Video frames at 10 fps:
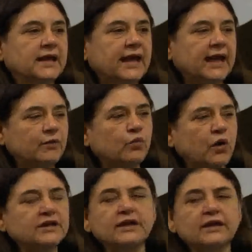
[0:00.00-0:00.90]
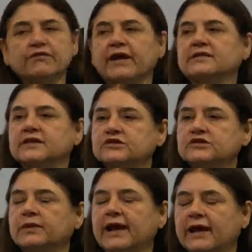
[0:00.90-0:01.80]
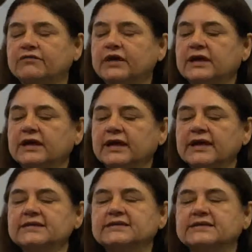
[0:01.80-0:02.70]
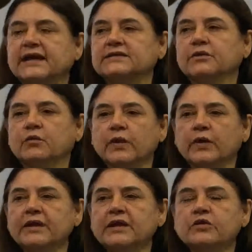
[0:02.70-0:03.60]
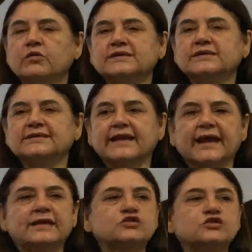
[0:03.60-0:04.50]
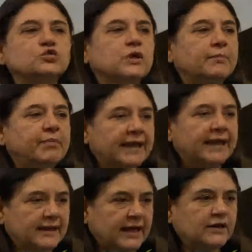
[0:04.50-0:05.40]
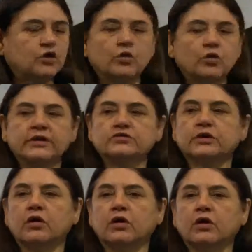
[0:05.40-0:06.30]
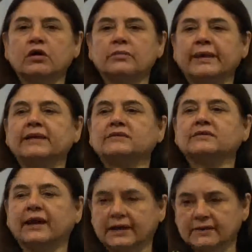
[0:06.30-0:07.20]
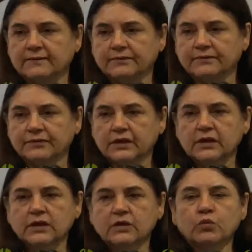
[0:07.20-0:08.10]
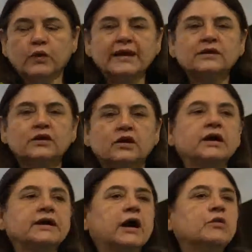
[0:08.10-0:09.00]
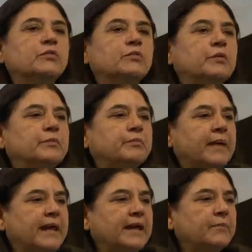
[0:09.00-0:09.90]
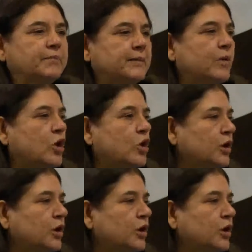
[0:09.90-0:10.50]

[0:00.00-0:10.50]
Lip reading: And what effect this will have is that women who are scared to complain and go into an all-male thana will now be more,